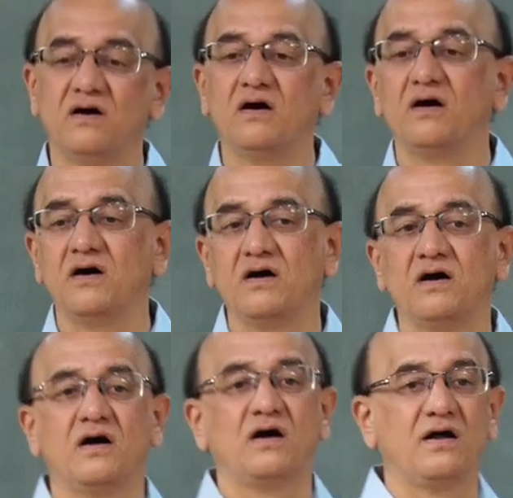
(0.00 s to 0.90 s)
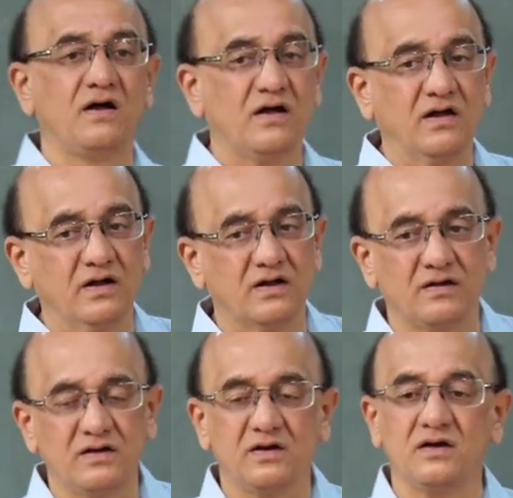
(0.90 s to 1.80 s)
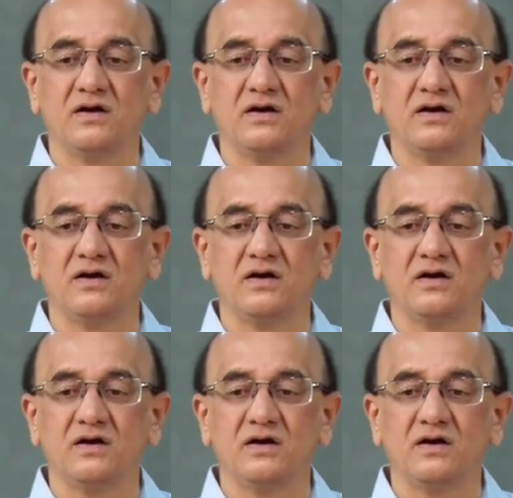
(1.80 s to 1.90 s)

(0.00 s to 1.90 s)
we say that number B is